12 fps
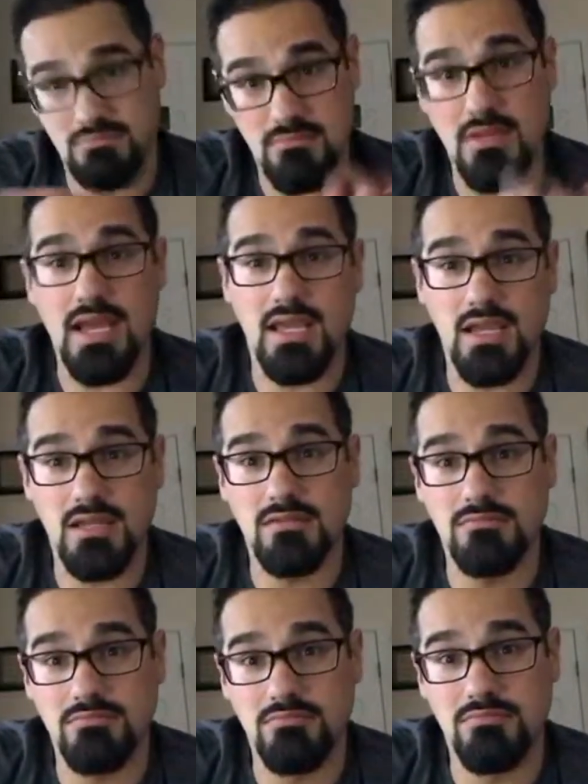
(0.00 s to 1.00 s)

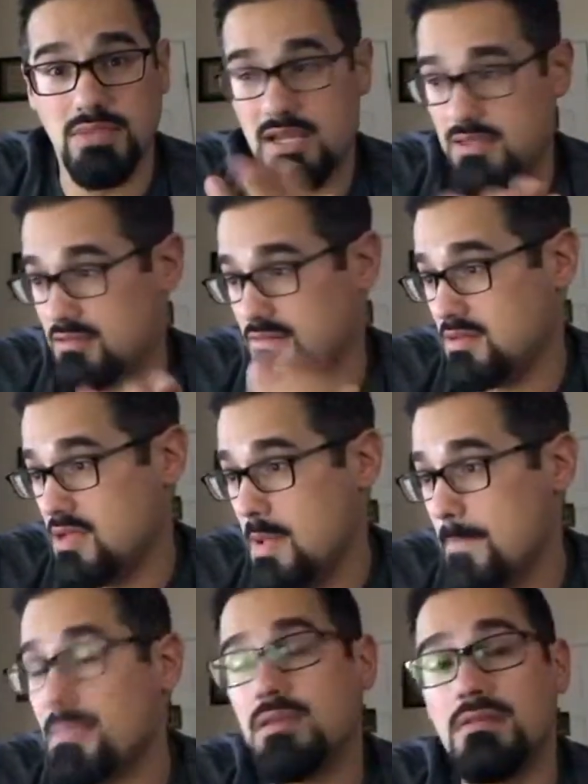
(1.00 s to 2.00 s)
My
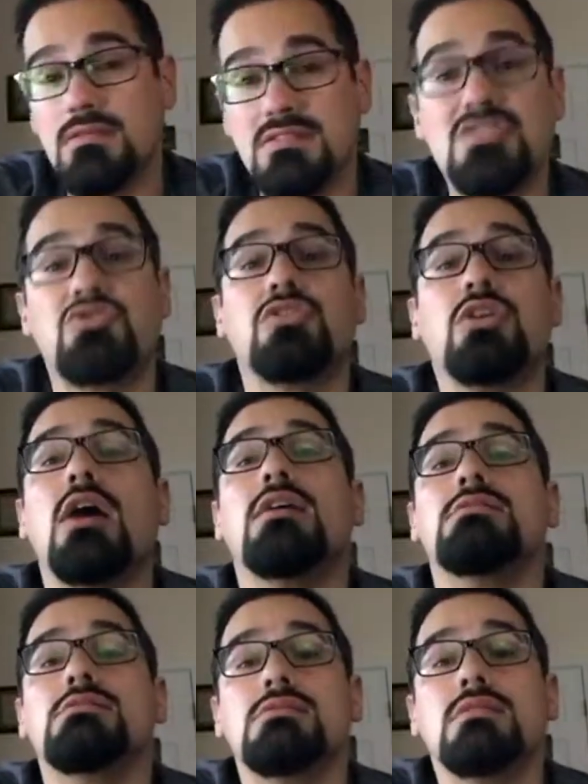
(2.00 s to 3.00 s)

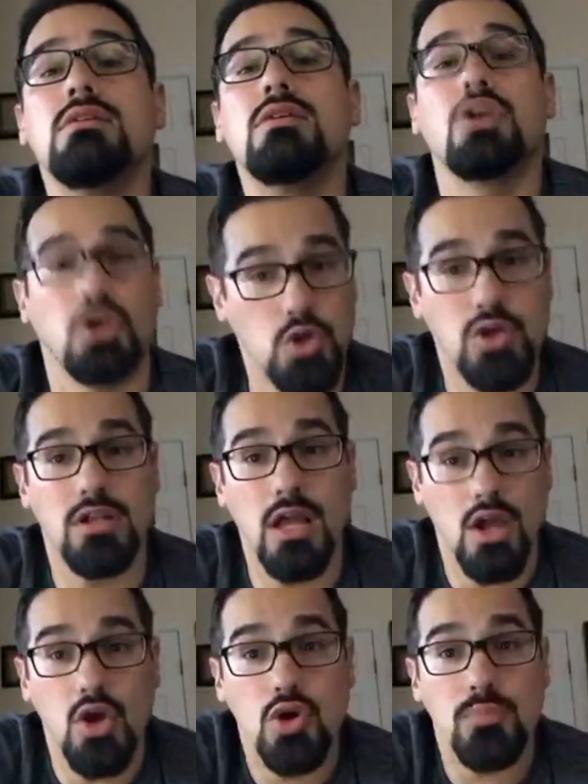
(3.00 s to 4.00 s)
sister-in-law's
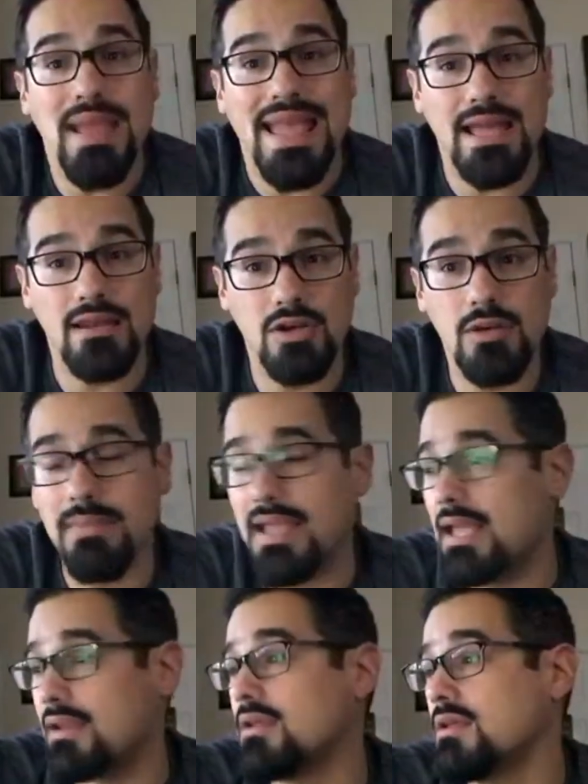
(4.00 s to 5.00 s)
her
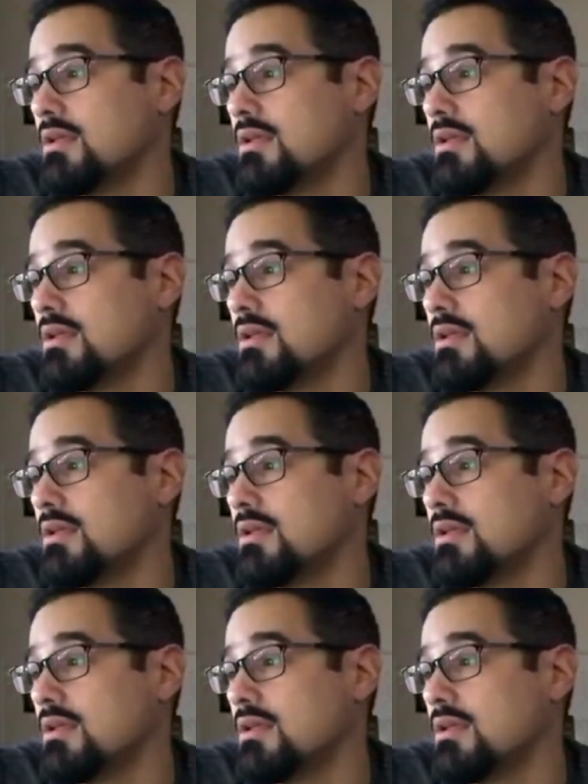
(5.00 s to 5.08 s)
man.